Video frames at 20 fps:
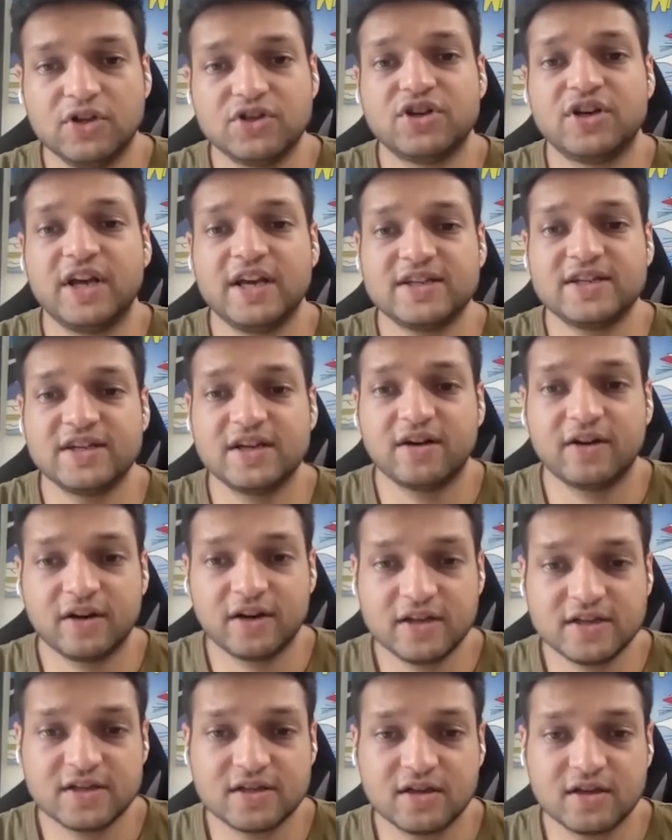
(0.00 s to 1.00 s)
digitizing
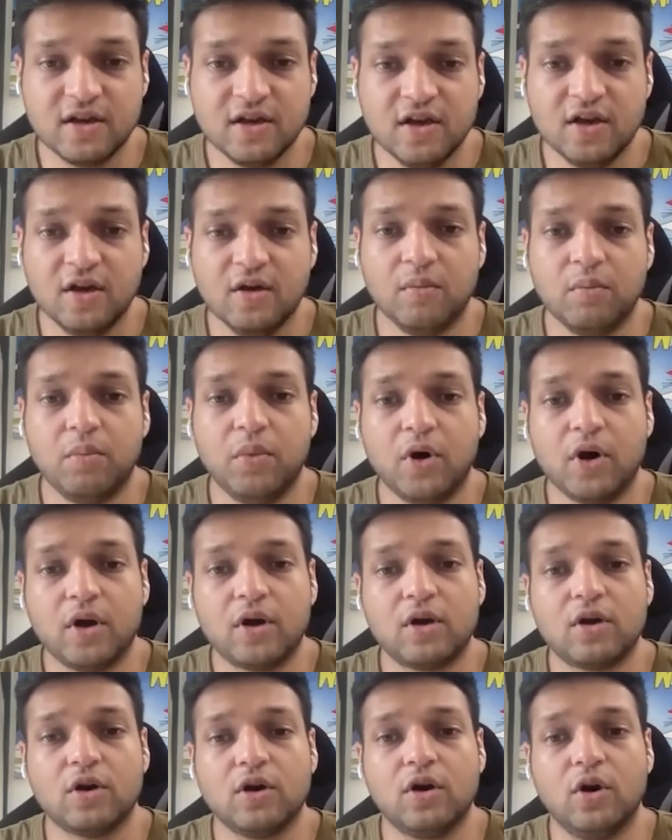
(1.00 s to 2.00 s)
trust, but